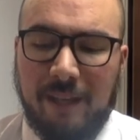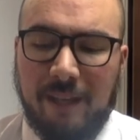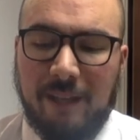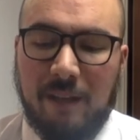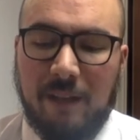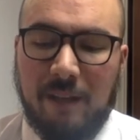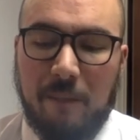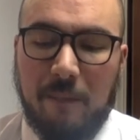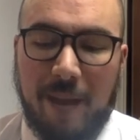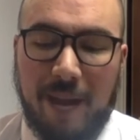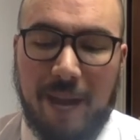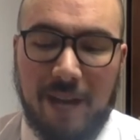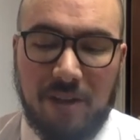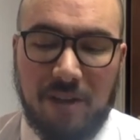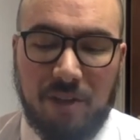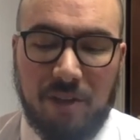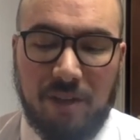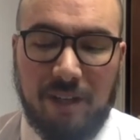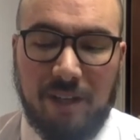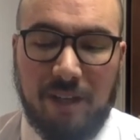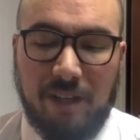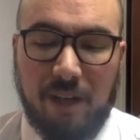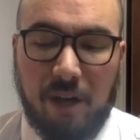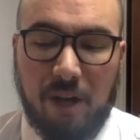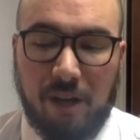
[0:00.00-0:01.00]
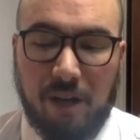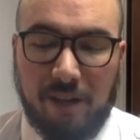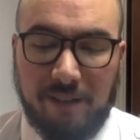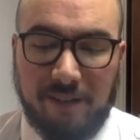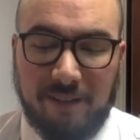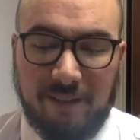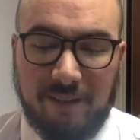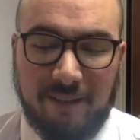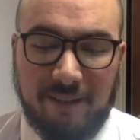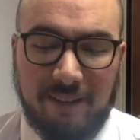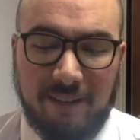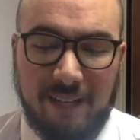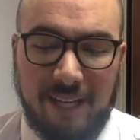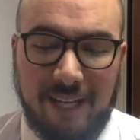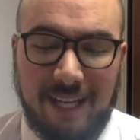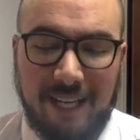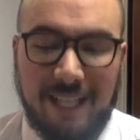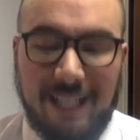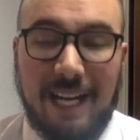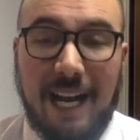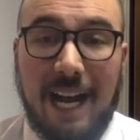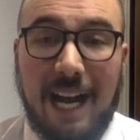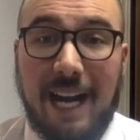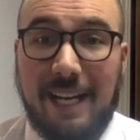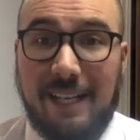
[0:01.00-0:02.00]
compassionate hearts,
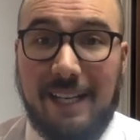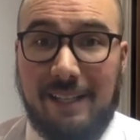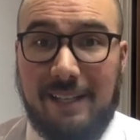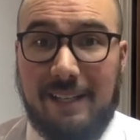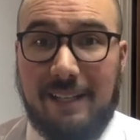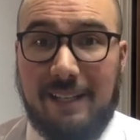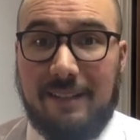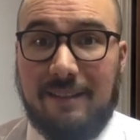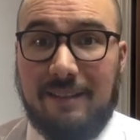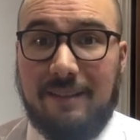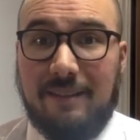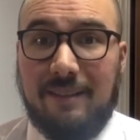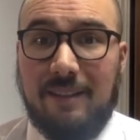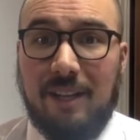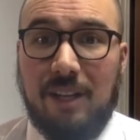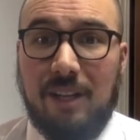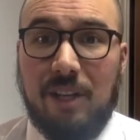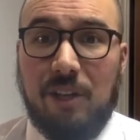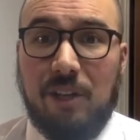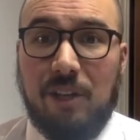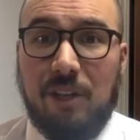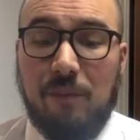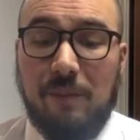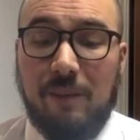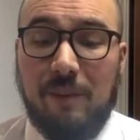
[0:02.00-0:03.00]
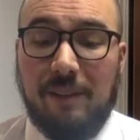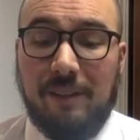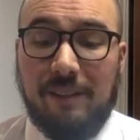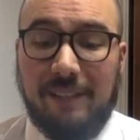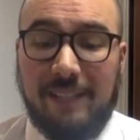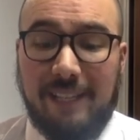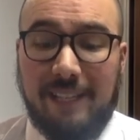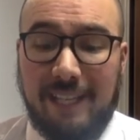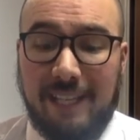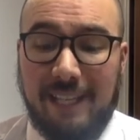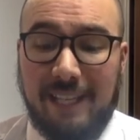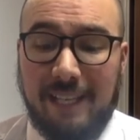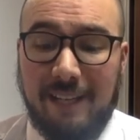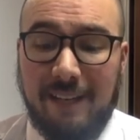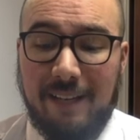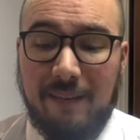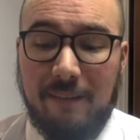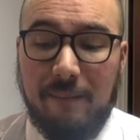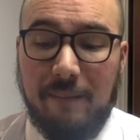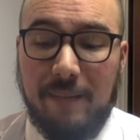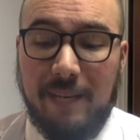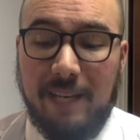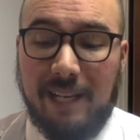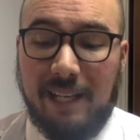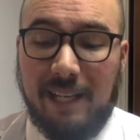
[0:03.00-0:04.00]
kindness, humility,
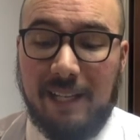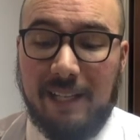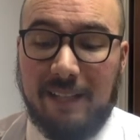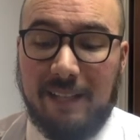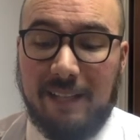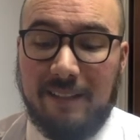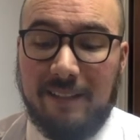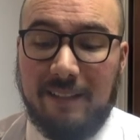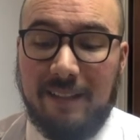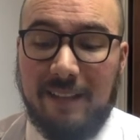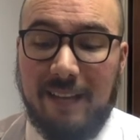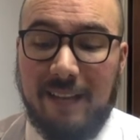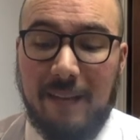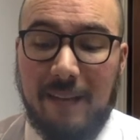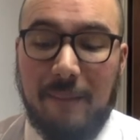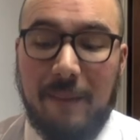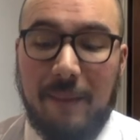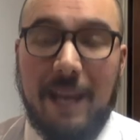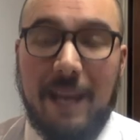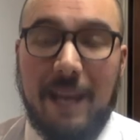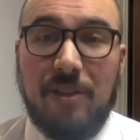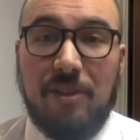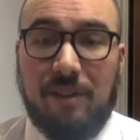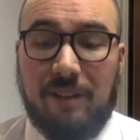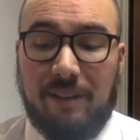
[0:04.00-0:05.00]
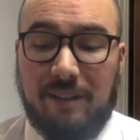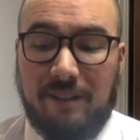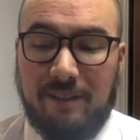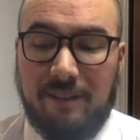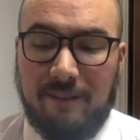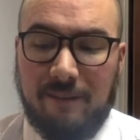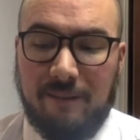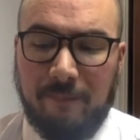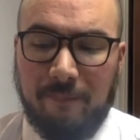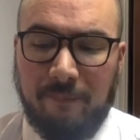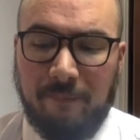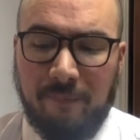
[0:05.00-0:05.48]
meekness, and patience,